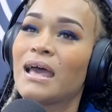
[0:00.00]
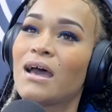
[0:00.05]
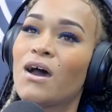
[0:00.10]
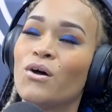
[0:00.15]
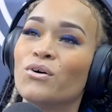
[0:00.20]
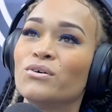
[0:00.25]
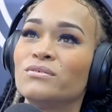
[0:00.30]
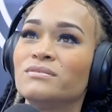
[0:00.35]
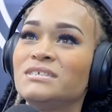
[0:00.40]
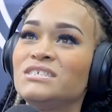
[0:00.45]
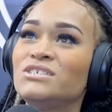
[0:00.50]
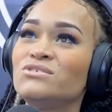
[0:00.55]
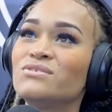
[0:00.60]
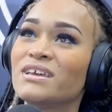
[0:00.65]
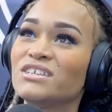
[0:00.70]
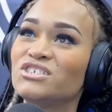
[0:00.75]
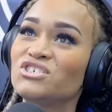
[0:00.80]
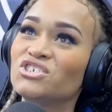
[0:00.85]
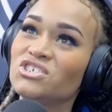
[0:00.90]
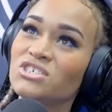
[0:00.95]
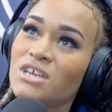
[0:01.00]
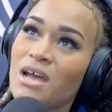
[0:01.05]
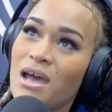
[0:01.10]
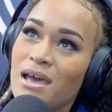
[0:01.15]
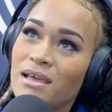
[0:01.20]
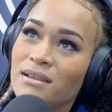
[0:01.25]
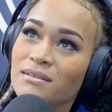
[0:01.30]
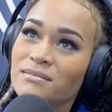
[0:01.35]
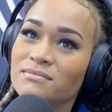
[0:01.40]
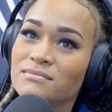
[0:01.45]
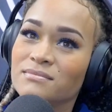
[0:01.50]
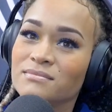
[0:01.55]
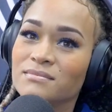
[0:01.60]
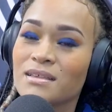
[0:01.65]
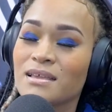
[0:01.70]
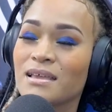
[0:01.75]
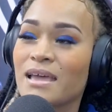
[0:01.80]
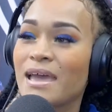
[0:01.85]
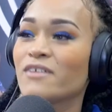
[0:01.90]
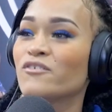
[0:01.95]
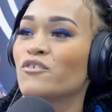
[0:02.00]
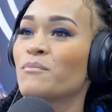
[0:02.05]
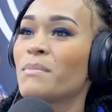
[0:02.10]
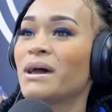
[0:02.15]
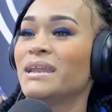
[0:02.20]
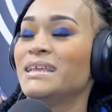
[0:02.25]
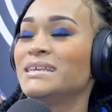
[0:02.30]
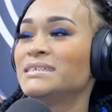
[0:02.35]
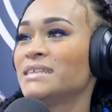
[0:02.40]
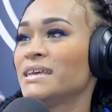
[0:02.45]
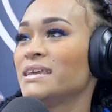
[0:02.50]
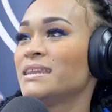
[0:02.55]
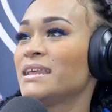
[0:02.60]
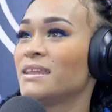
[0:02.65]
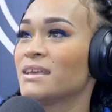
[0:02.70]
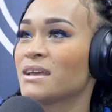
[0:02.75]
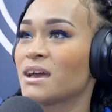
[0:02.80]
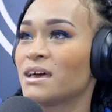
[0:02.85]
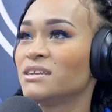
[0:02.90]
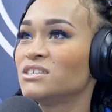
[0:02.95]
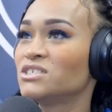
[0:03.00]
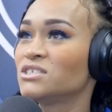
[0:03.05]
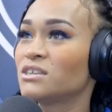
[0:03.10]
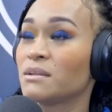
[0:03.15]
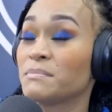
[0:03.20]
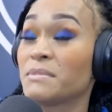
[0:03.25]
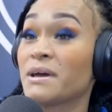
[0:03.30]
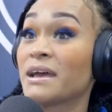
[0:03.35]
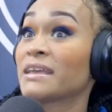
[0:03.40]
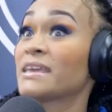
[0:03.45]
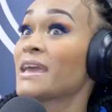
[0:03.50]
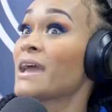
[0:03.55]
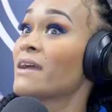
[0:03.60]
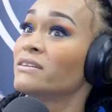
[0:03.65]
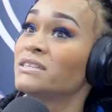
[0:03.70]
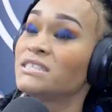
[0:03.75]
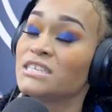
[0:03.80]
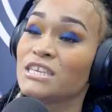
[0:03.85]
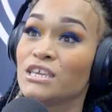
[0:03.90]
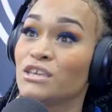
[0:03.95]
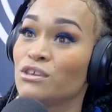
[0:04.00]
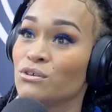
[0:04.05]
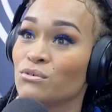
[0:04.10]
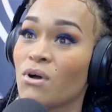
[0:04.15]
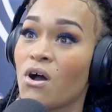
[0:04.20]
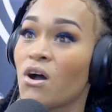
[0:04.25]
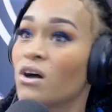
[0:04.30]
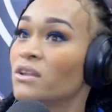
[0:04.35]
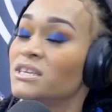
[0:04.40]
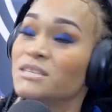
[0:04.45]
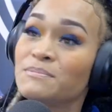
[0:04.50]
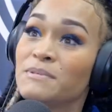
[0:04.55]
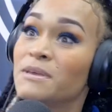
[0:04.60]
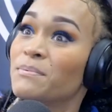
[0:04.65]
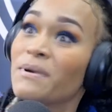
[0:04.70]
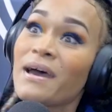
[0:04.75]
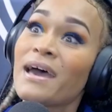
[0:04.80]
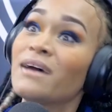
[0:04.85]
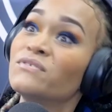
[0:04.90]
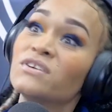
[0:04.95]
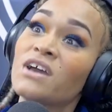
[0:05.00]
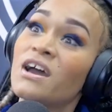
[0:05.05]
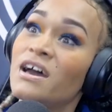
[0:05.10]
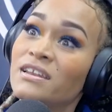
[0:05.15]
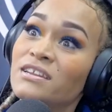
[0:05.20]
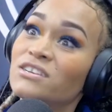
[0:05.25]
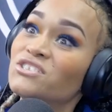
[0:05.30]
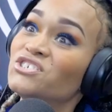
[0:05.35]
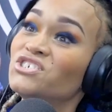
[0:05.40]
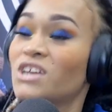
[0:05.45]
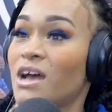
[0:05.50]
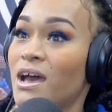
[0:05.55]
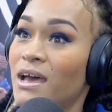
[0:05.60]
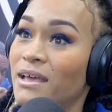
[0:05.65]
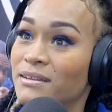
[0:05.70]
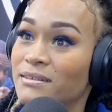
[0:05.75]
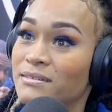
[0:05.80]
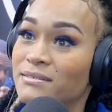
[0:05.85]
Oh, did you get your shot? Oh, Everybody's no. saying that they got their shot, but I guarantee you, all these people haven't gotten their shot.